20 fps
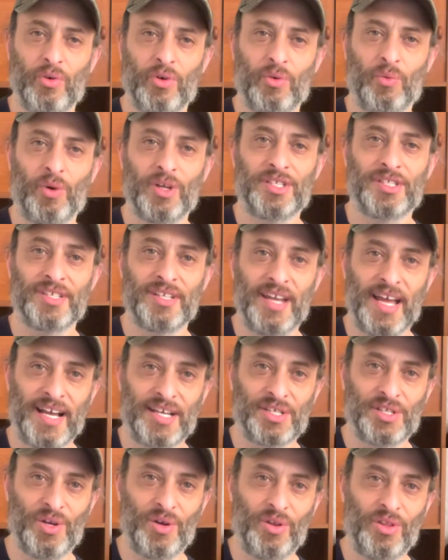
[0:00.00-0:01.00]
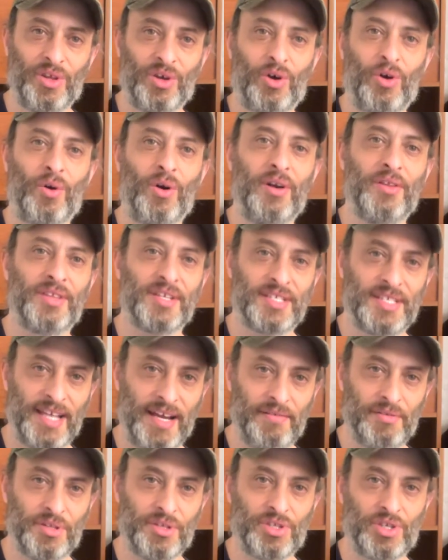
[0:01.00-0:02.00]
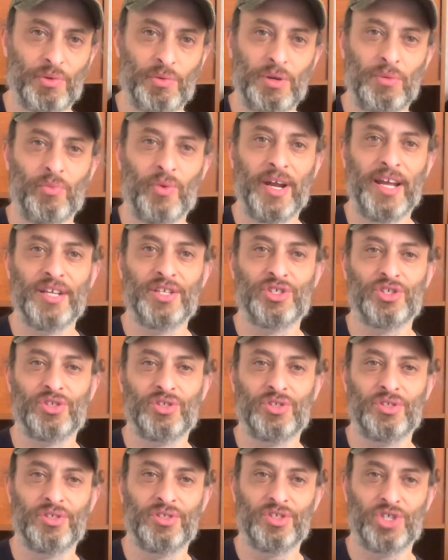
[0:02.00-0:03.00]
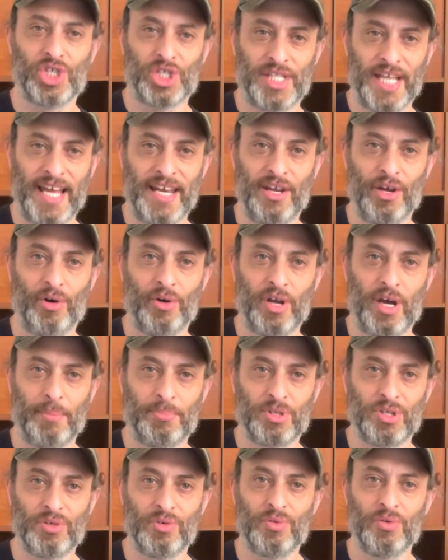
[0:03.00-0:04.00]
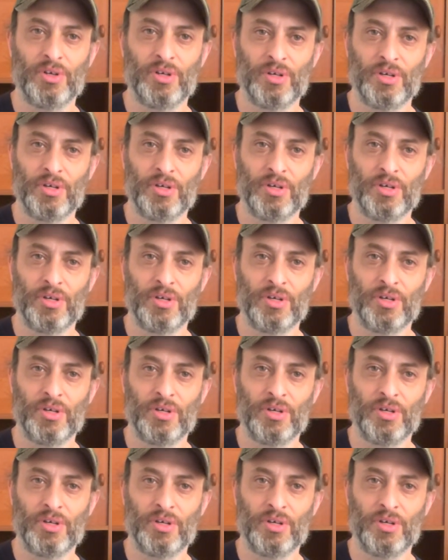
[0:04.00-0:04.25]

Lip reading: What's the next note in the chord? The seventh. So we raise just that note up to,